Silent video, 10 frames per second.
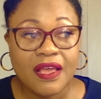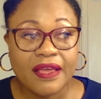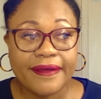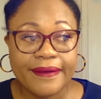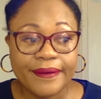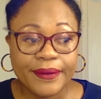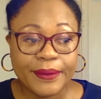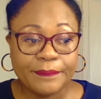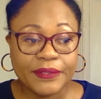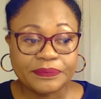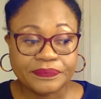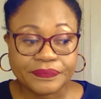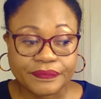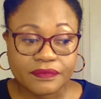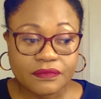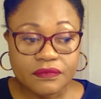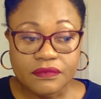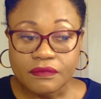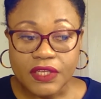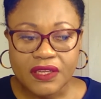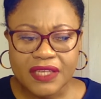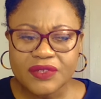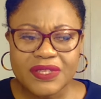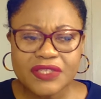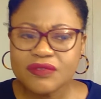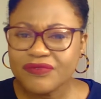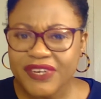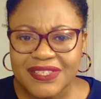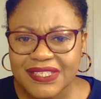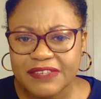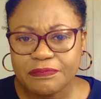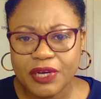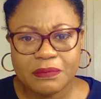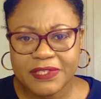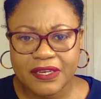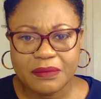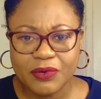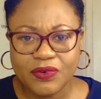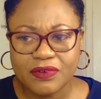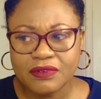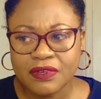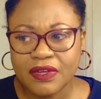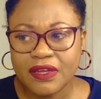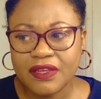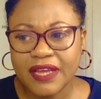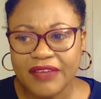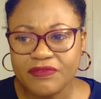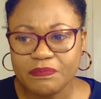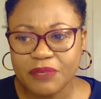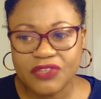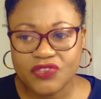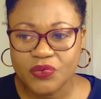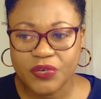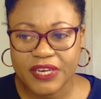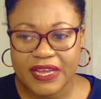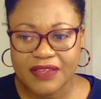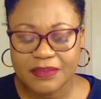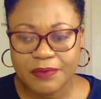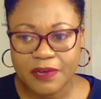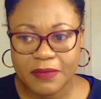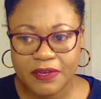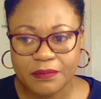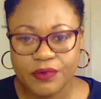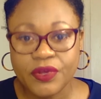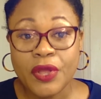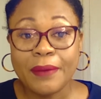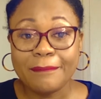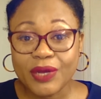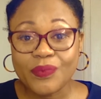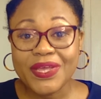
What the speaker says: I don't think universities have pubs anymore. I haven't been to one that has a pub anymore, but we